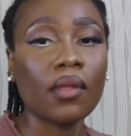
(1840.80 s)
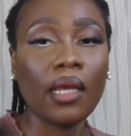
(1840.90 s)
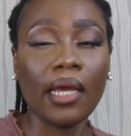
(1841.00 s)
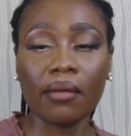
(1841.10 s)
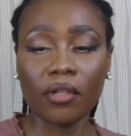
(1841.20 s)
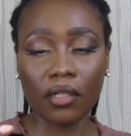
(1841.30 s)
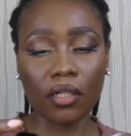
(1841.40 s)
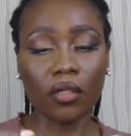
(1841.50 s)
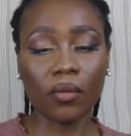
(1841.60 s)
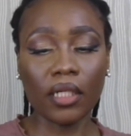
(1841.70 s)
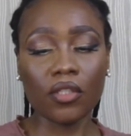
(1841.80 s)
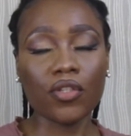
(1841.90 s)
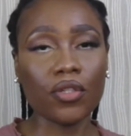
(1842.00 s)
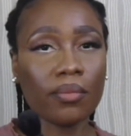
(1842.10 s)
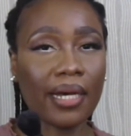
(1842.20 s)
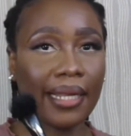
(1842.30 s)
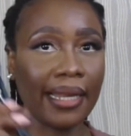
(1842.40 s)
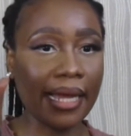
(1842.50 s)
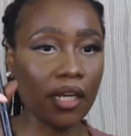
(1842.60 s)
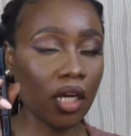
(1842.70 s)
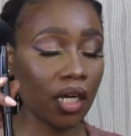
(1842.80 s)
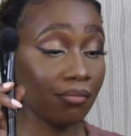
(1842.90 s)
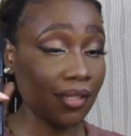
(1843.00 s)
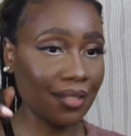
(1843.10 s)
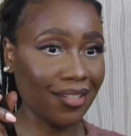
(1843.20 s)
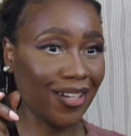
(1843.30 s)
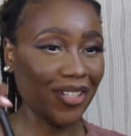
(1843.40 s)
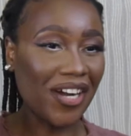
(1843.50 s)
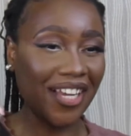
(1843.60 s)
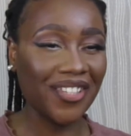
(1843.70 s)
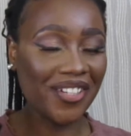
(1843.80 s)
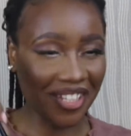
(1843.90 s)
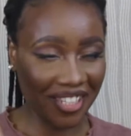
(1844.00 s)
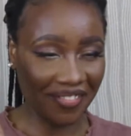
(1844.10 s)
And I'm going to go into my Lancome, this is not drugstore,